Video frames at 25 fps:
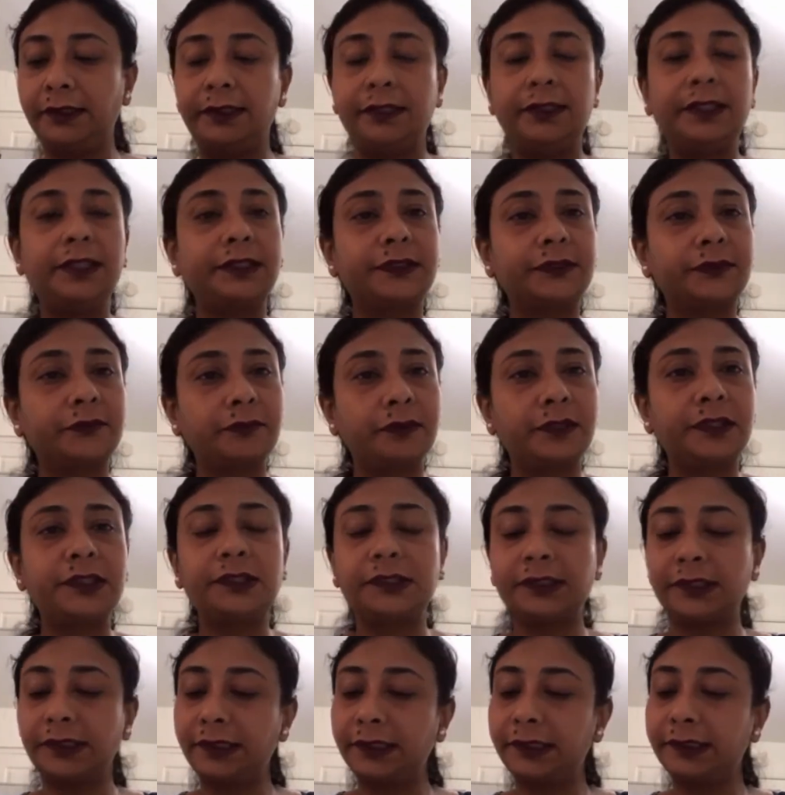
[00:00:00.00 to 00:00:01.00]
This
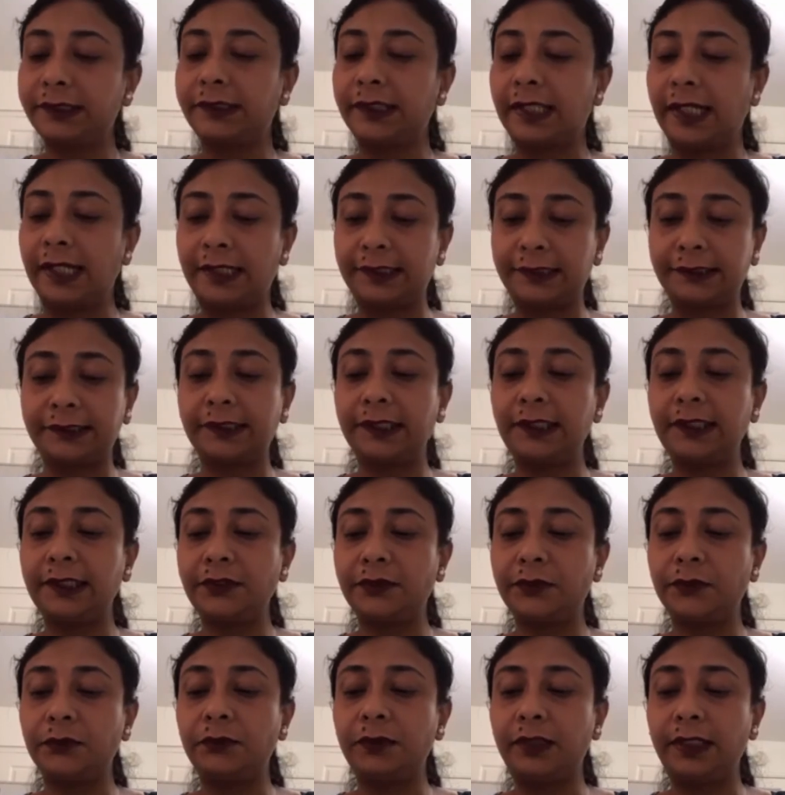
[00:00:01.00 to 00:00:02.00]
question is
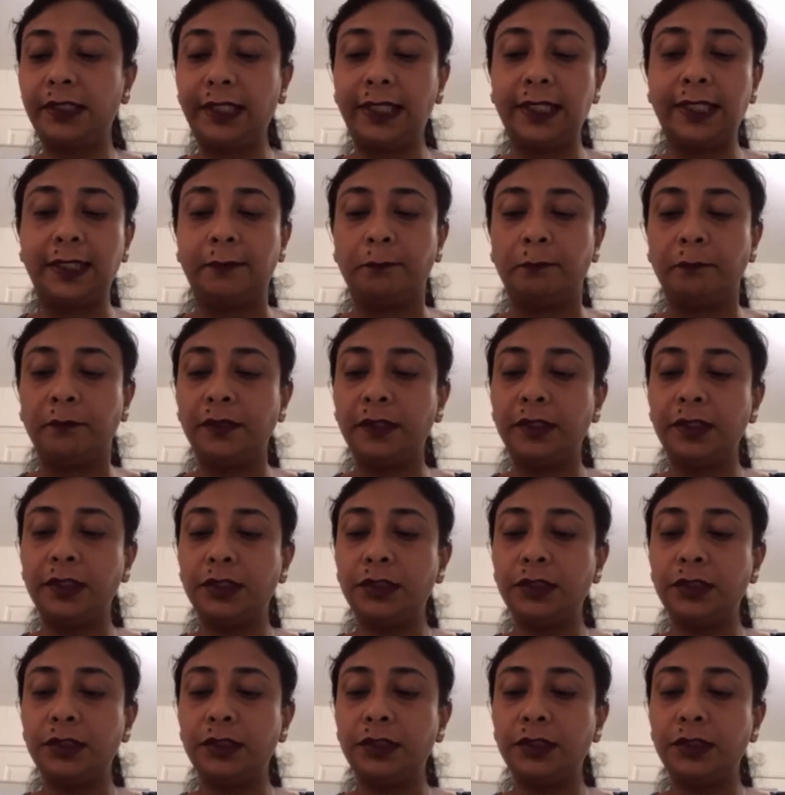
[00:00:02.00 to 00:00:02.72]
asking to name